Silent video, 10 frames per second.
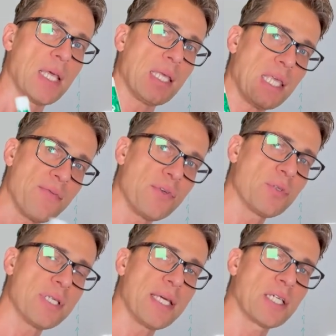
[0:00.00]
if you
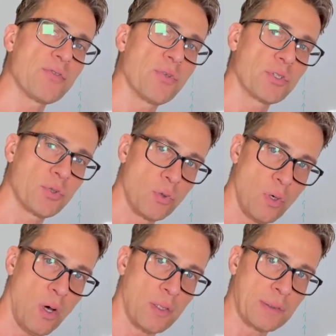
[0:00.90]
take it for too
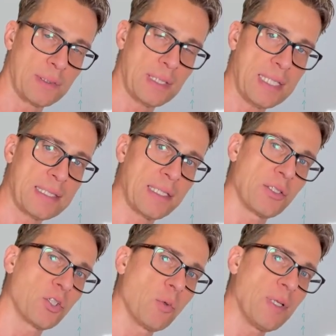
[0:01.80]
long, it can
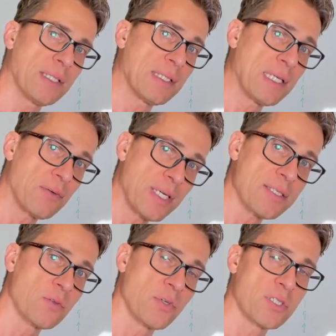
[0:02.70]
accumulate and there
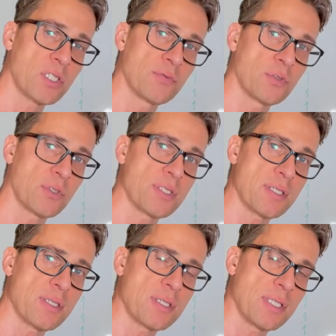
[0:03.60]
is a risk of
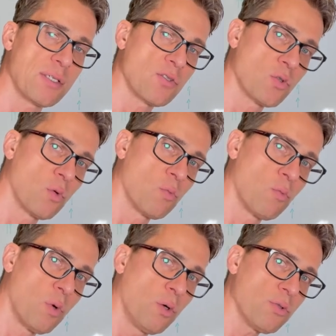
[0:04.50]
toxicity. So
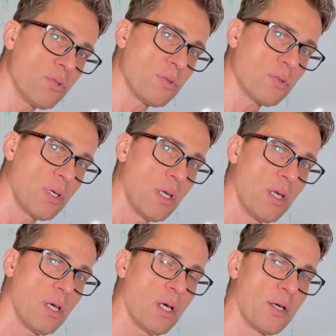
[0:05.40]
most
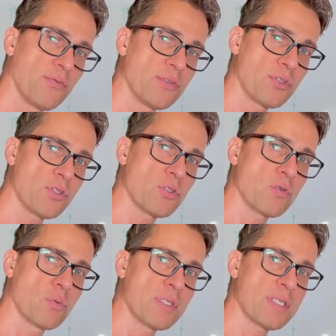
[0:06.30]
uh,
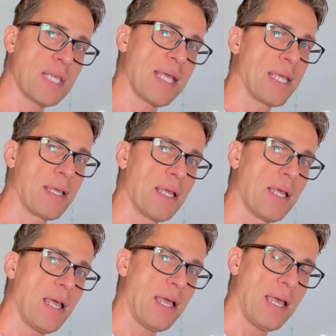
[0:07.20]
physicians will say,
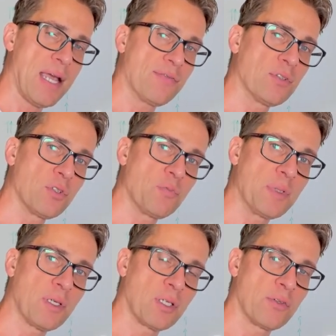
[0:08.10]
after you've
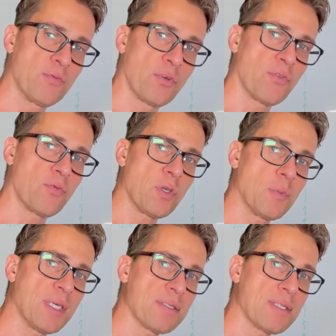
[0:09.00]
been on it for three
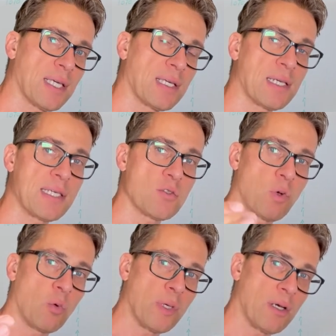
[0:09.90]
weeks, take at least
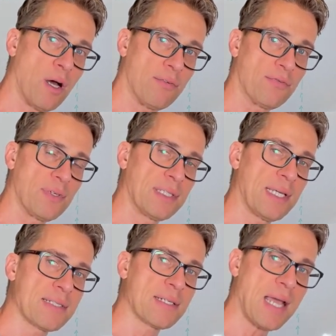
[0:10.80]
one week off. And
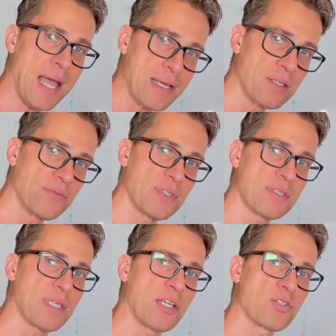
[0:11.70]
that's kind of the
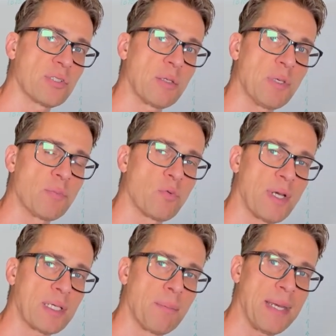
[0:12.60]
schedule that people
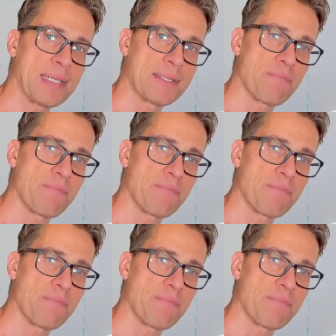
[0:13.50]
recommend.